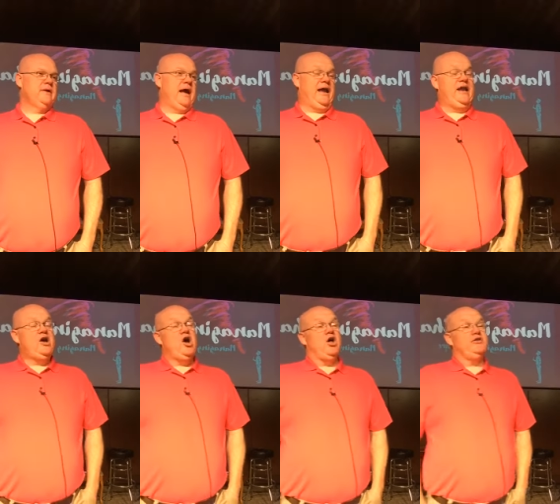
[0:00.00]
And he
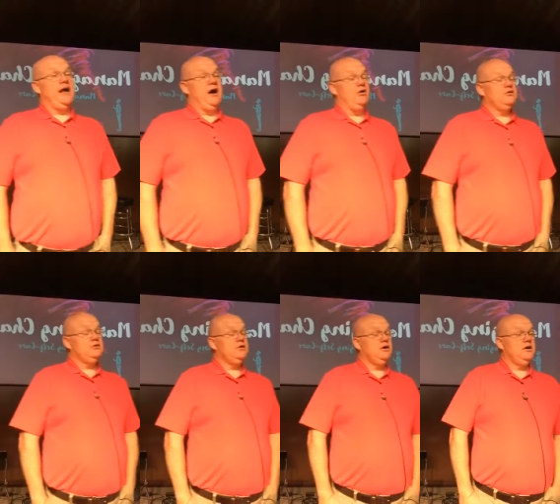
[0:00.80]
called down
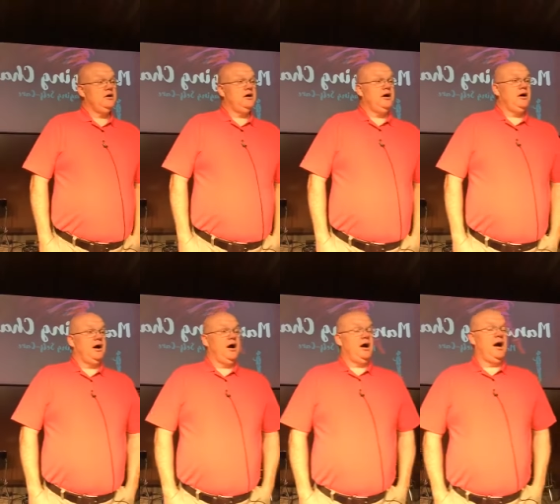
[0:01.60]

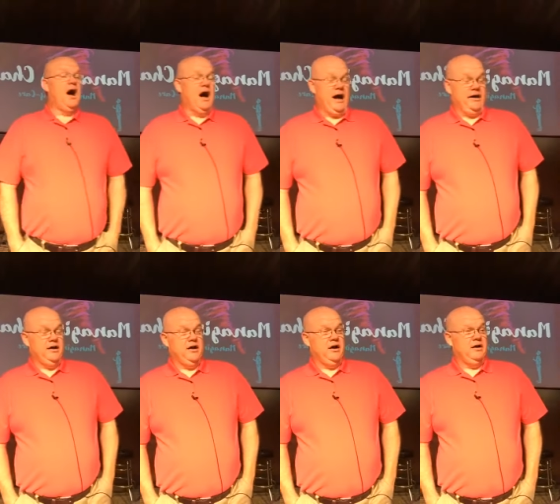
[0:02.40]
God,
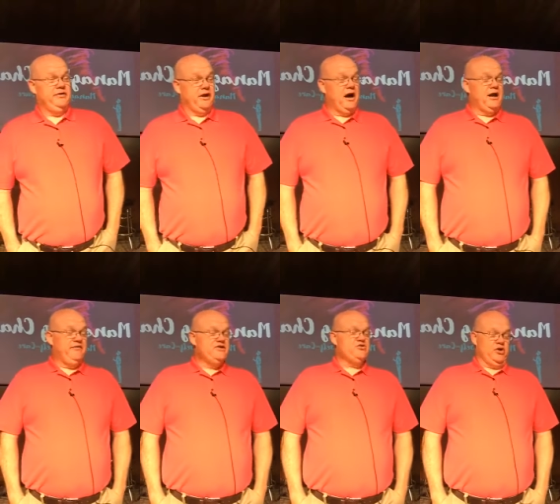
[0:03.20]
the God of
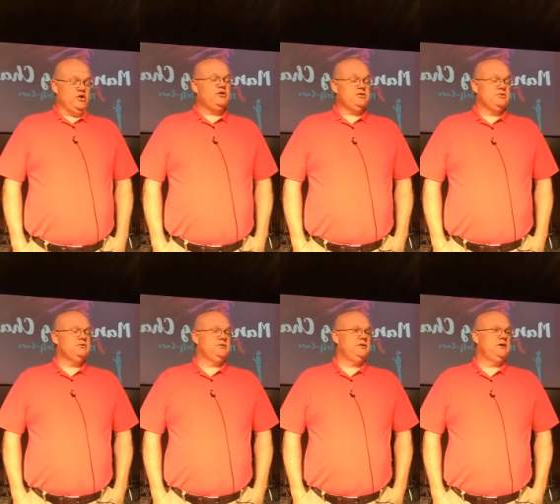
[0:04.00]
Israel,
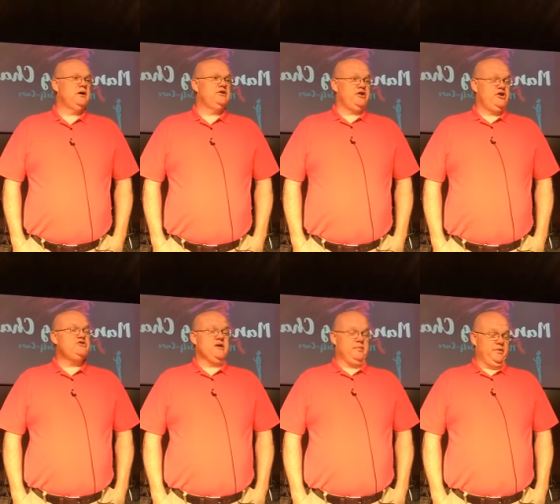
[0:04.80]
to do
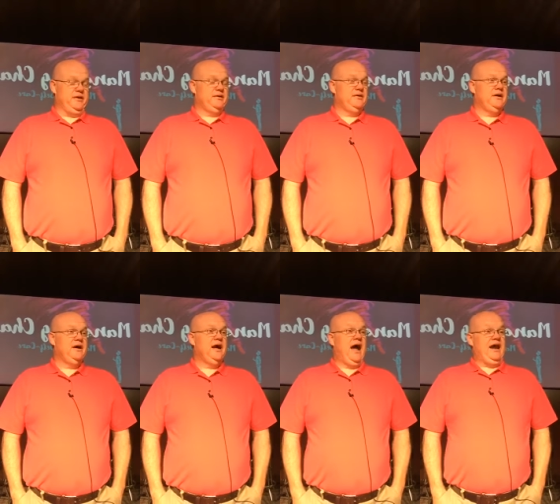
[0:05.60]
something.
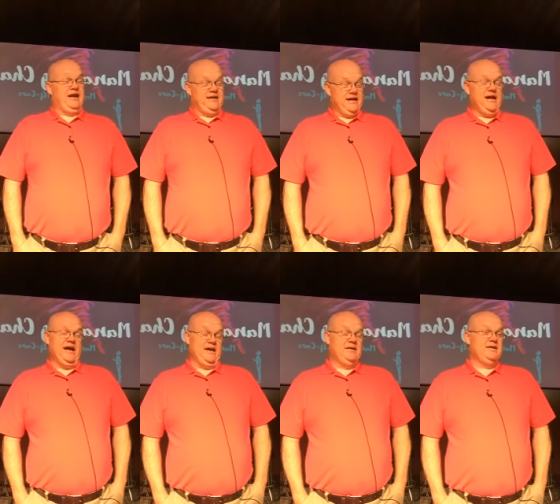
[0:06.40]
And he
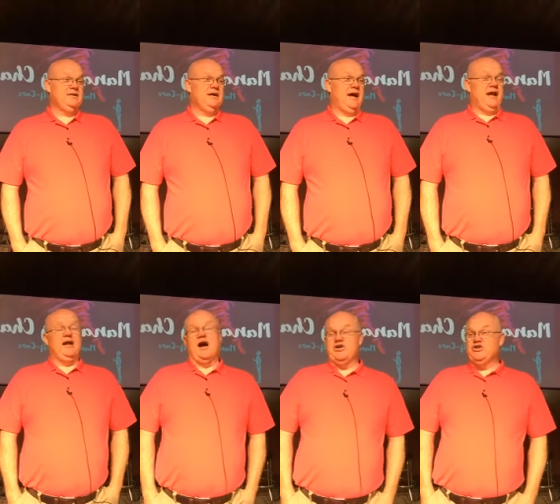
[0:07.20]
did. And
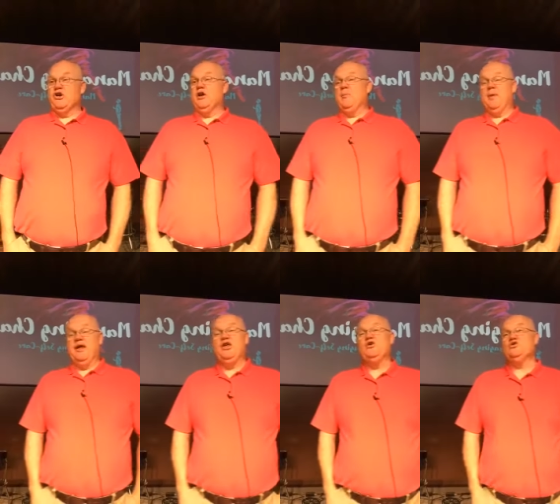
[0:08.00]
God showed up in a
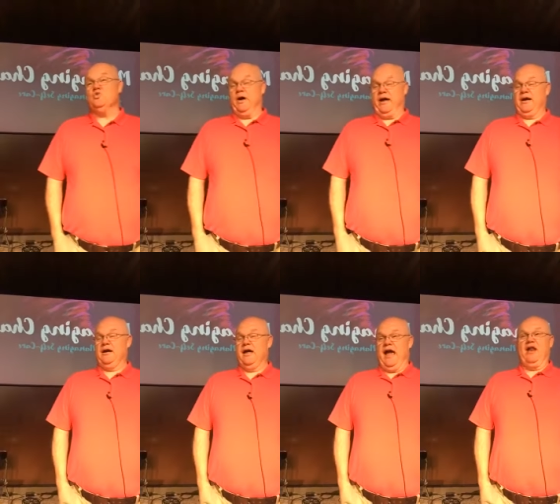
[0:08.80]
huge way.
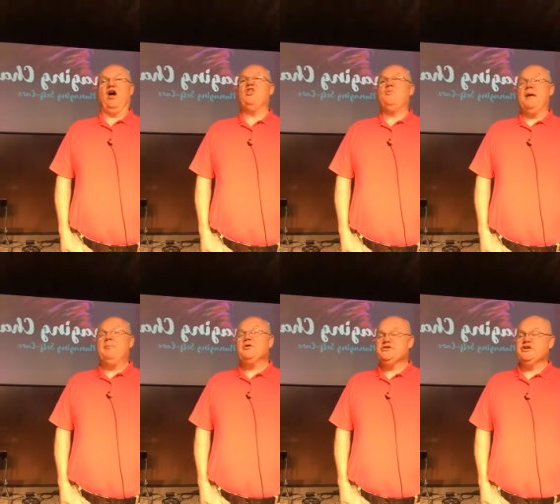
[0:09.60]
And all the
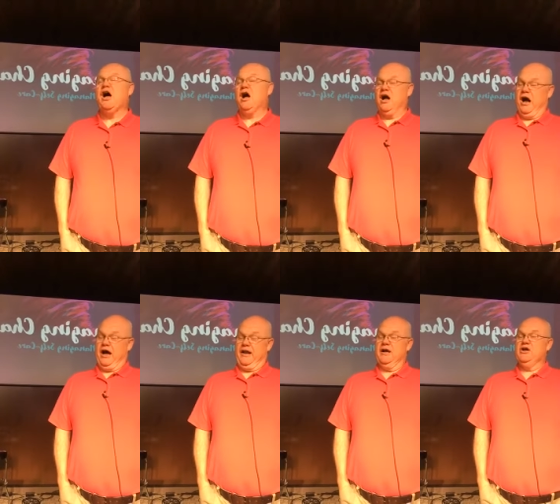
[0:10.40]
people saw
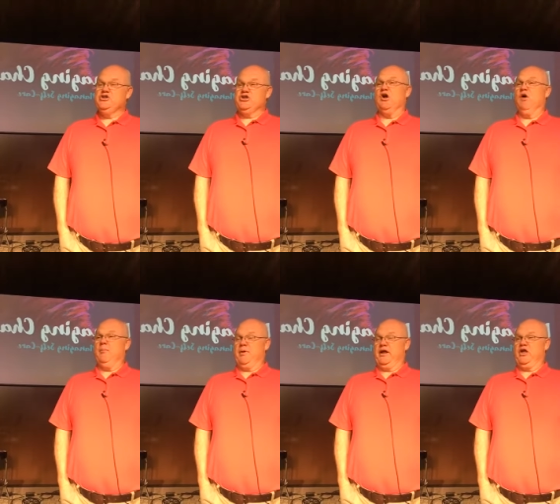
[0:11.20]
God show
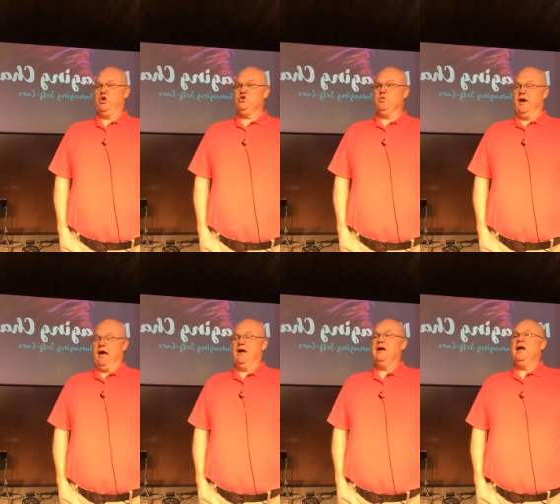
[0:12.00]
up in a huge way.